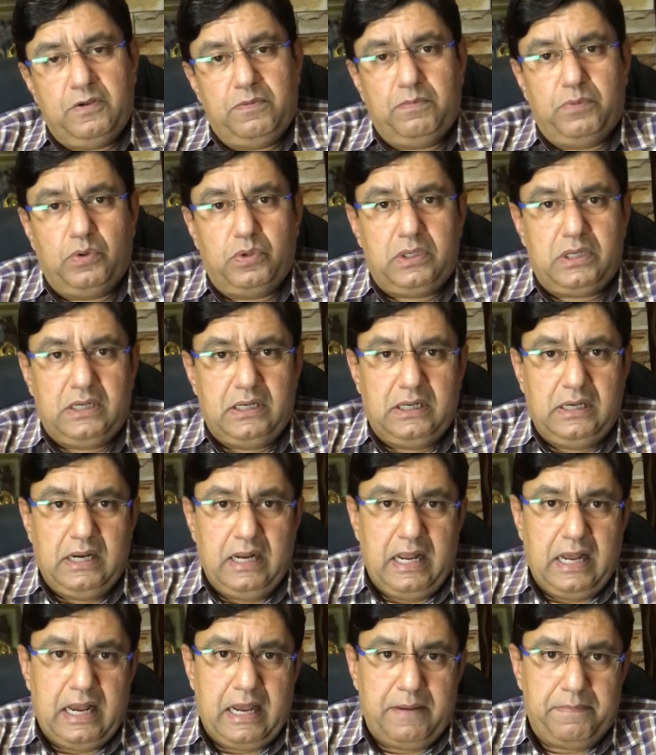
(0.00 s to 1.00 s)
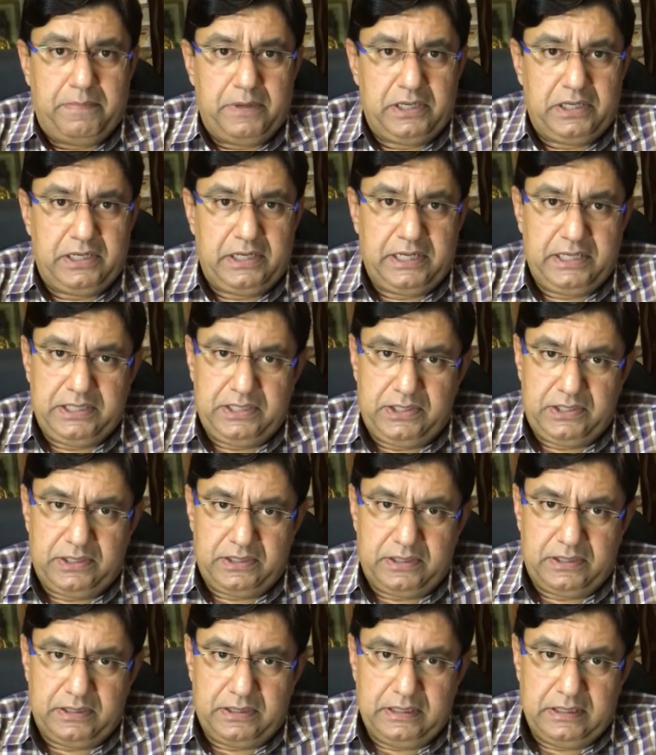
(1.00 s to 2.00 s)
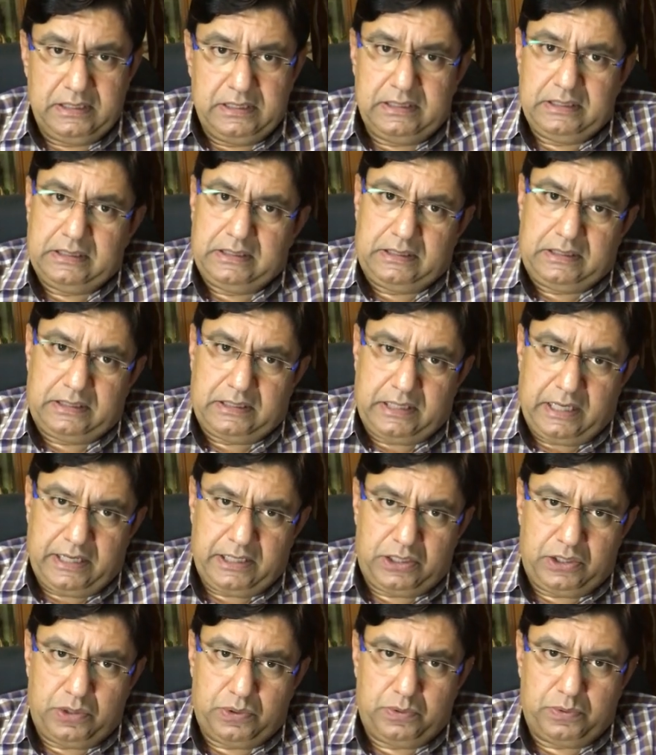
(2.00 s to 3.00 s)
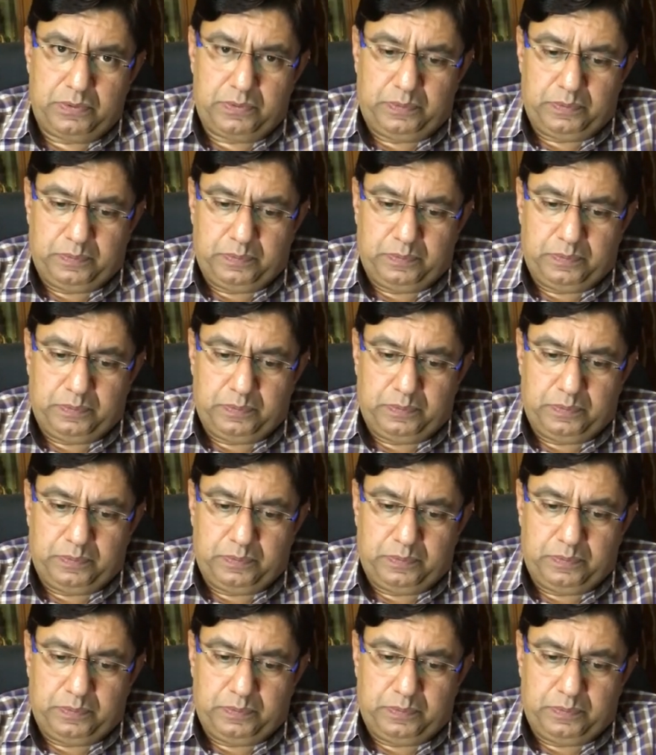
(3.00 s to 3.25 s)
portal hypertension. Thank you.